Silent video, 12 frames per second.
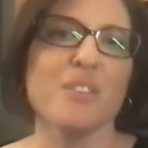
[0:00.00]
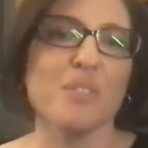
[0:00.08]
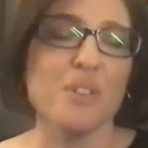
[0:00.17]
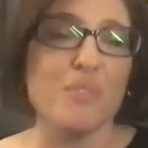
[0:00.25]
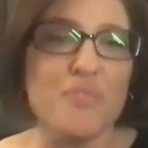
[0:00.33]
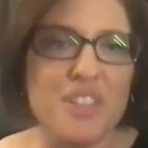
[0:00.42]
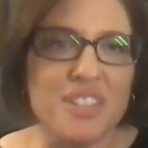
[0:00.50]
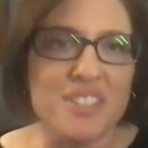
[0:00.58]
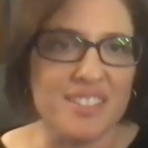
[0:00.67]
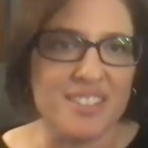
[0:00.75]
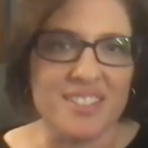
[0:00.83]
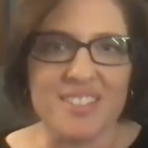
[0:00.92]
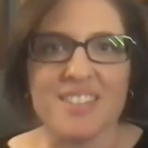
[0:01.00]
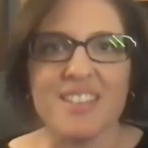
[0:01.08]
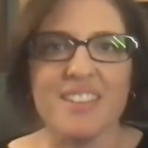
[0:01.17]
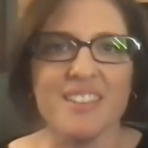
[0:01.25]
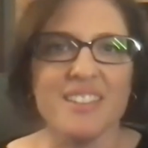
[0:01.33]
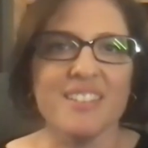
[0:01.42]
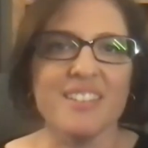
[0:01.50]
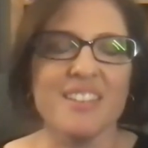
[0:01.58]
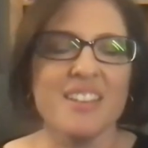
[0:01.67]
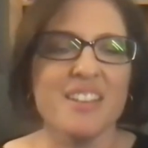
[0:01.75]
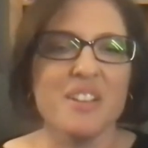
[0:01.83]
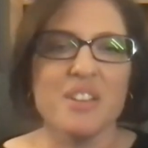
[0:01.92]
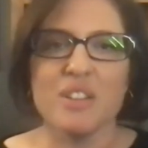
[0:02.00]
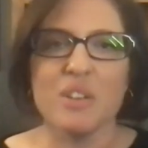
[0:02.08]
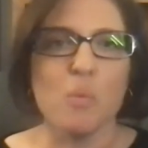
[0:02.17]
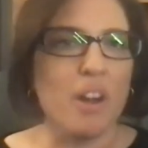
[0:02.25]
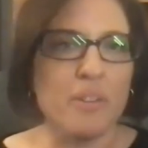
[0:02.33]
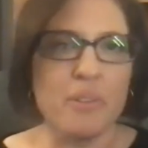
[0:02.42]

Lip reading: convenience in, why